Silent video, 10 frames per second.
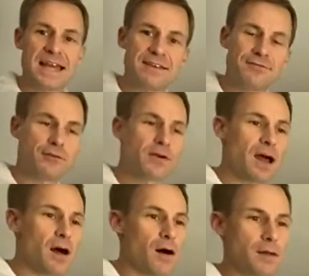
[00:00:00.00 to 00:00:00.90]
if you've
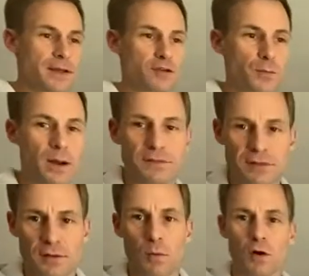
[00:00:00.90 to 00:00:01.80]
got all the
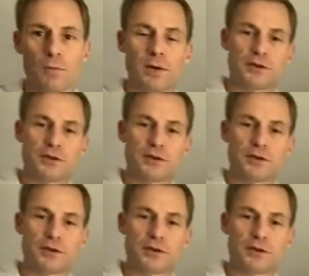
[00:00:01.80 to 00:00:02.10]
experience in the world,